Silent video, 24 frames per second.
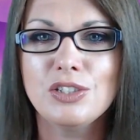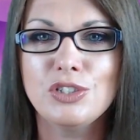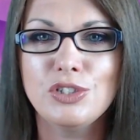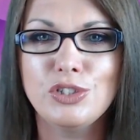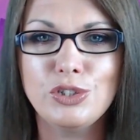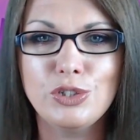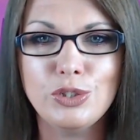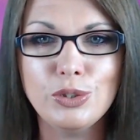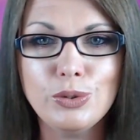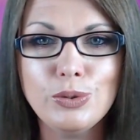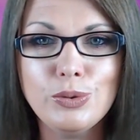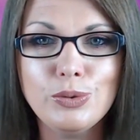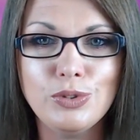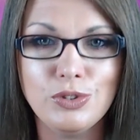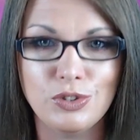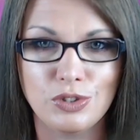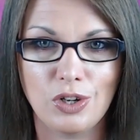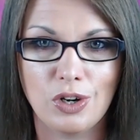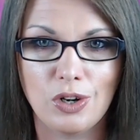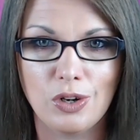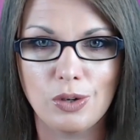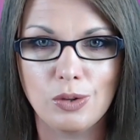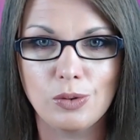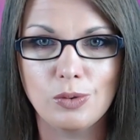do
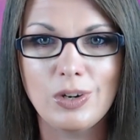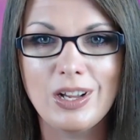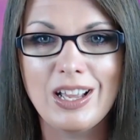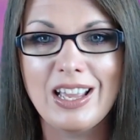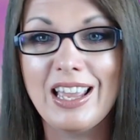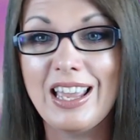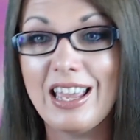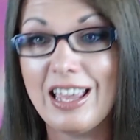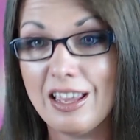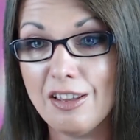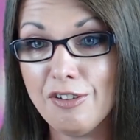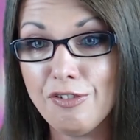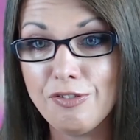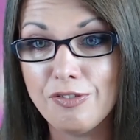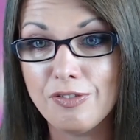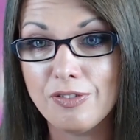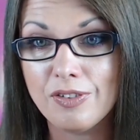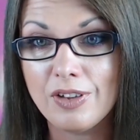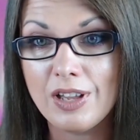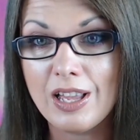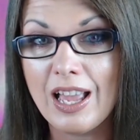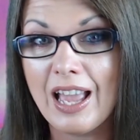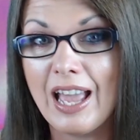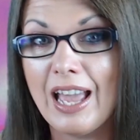so if
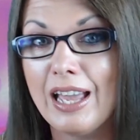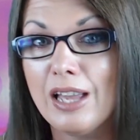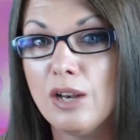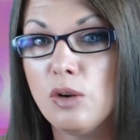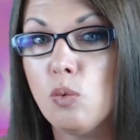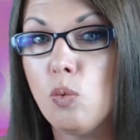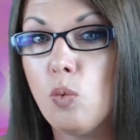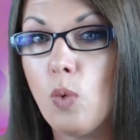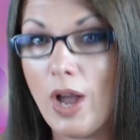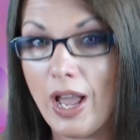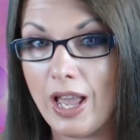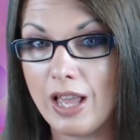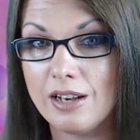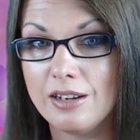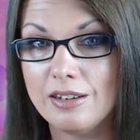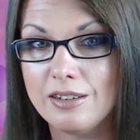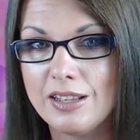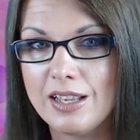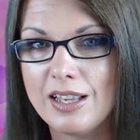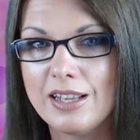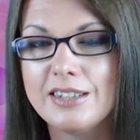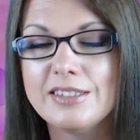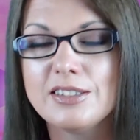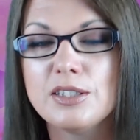and
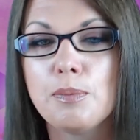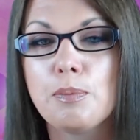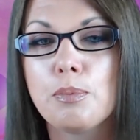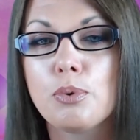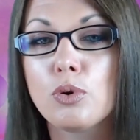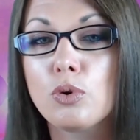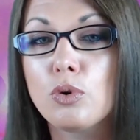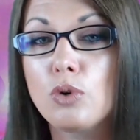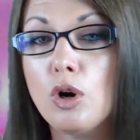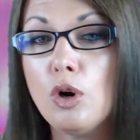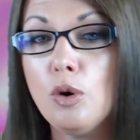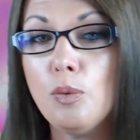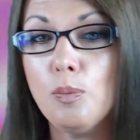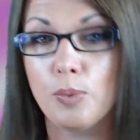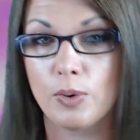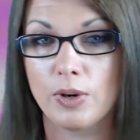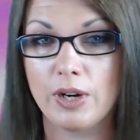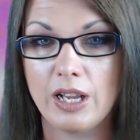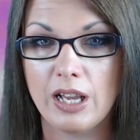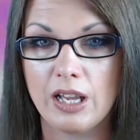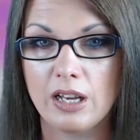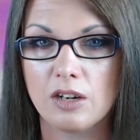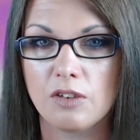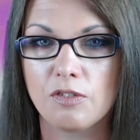when it is
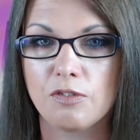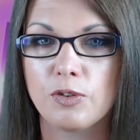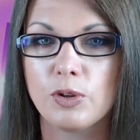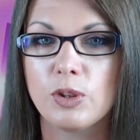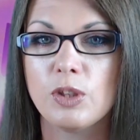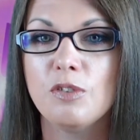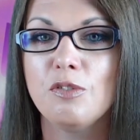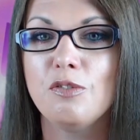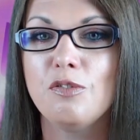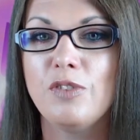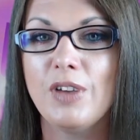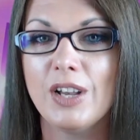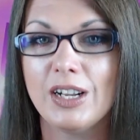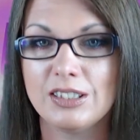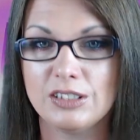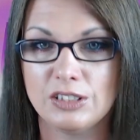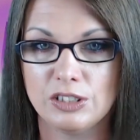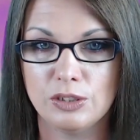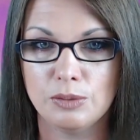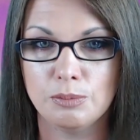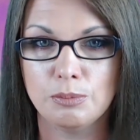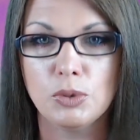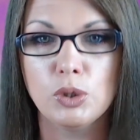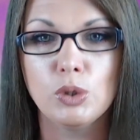appropriate for the
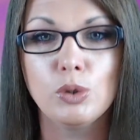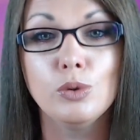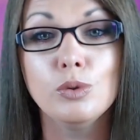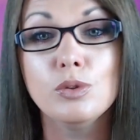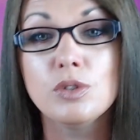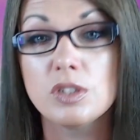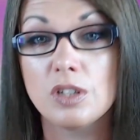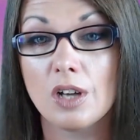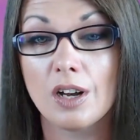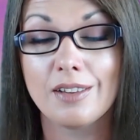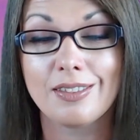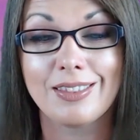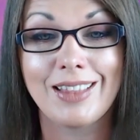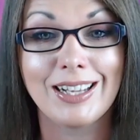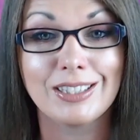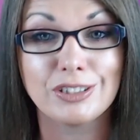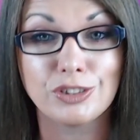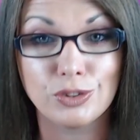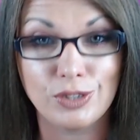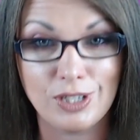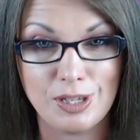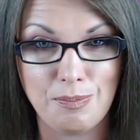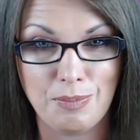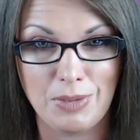victim who sought that
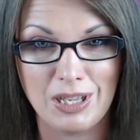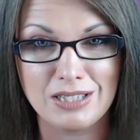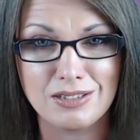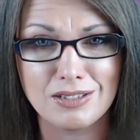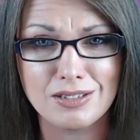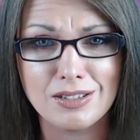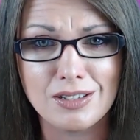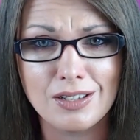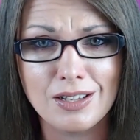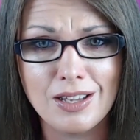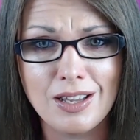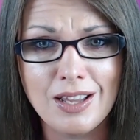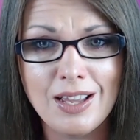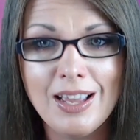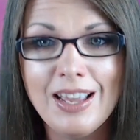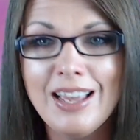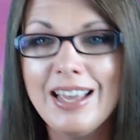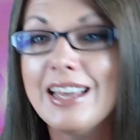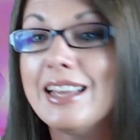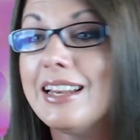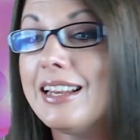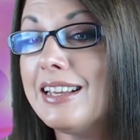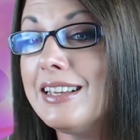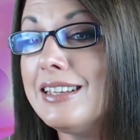treatment.
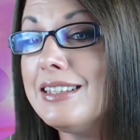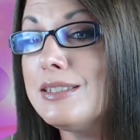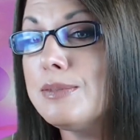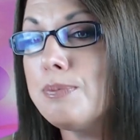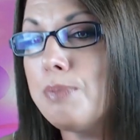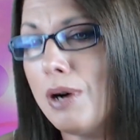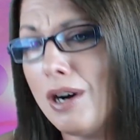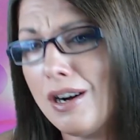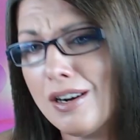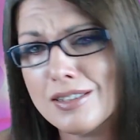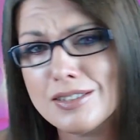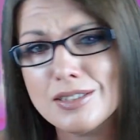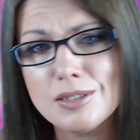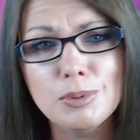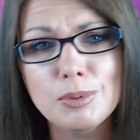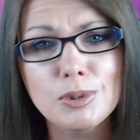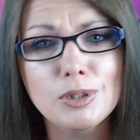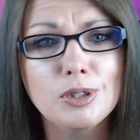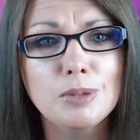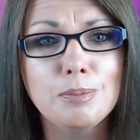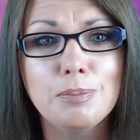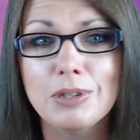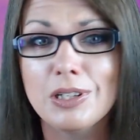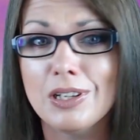It is
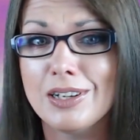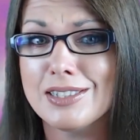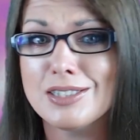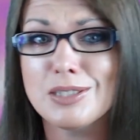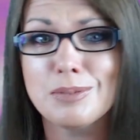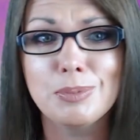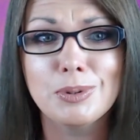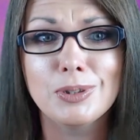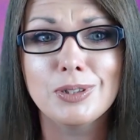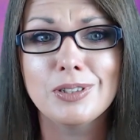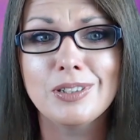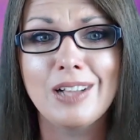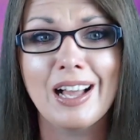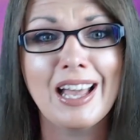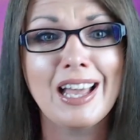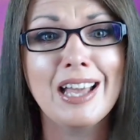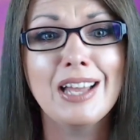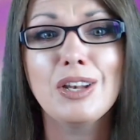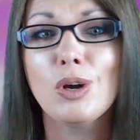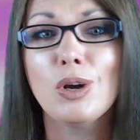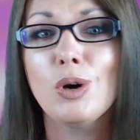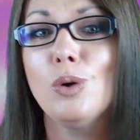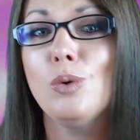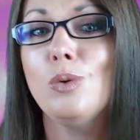possible, plausible,
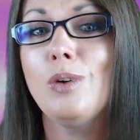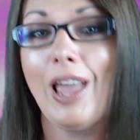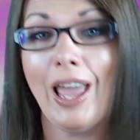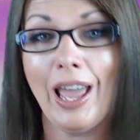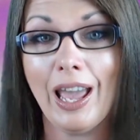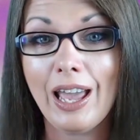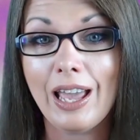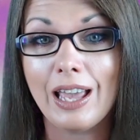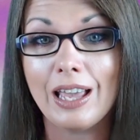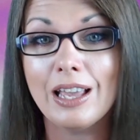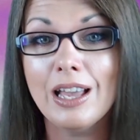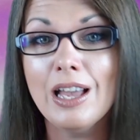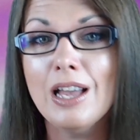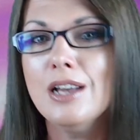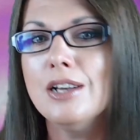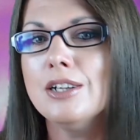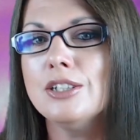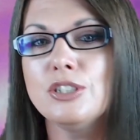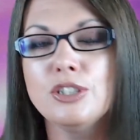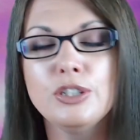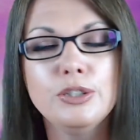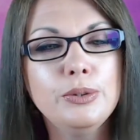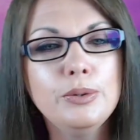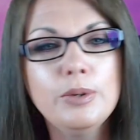and okay
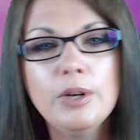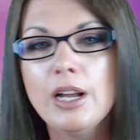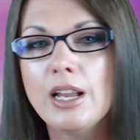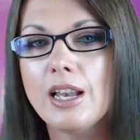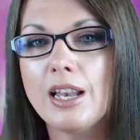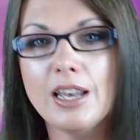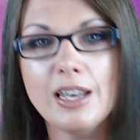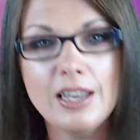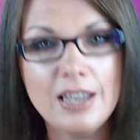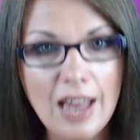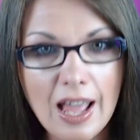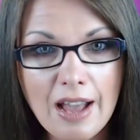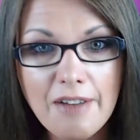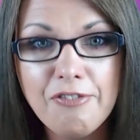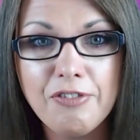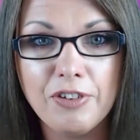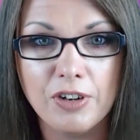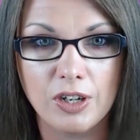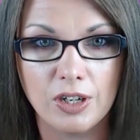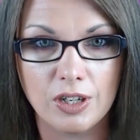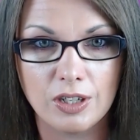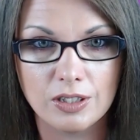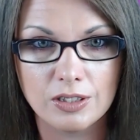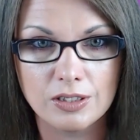to
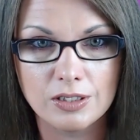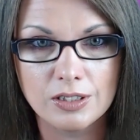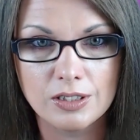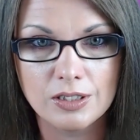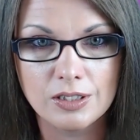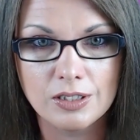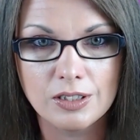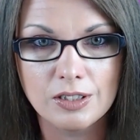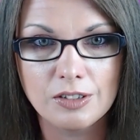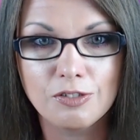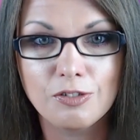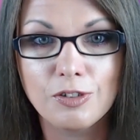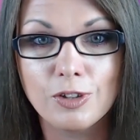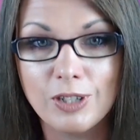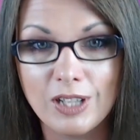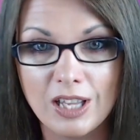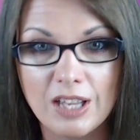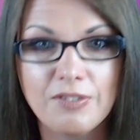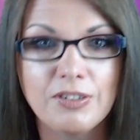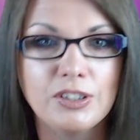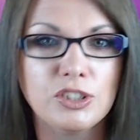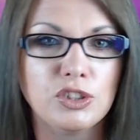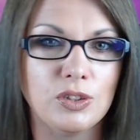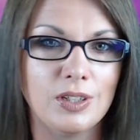never
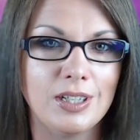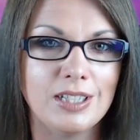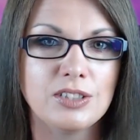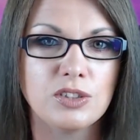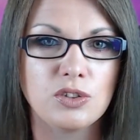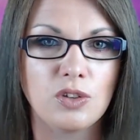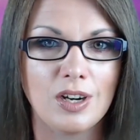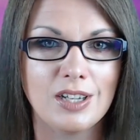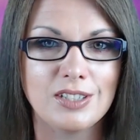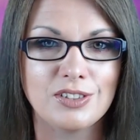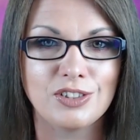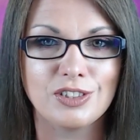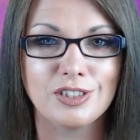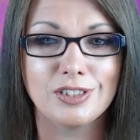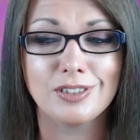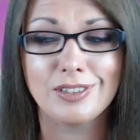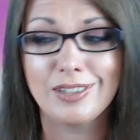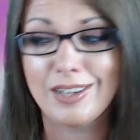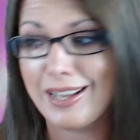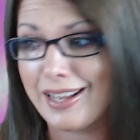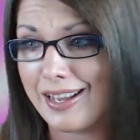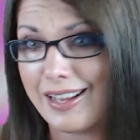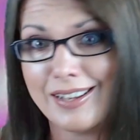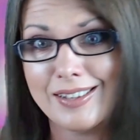forgive a
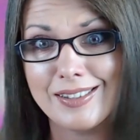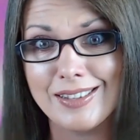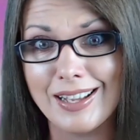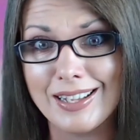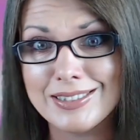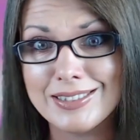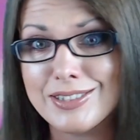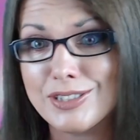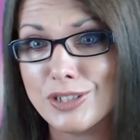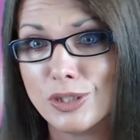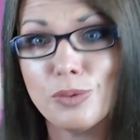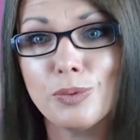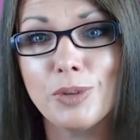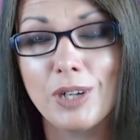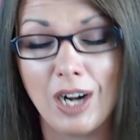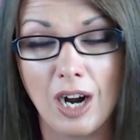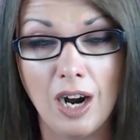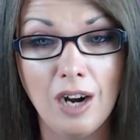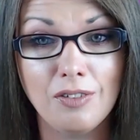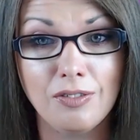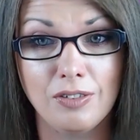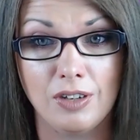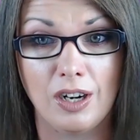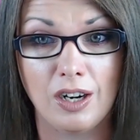transgressor and still
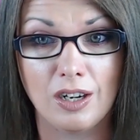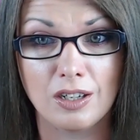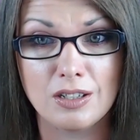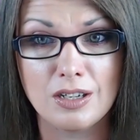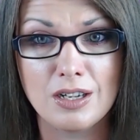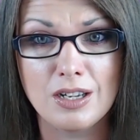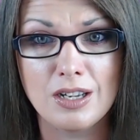recover.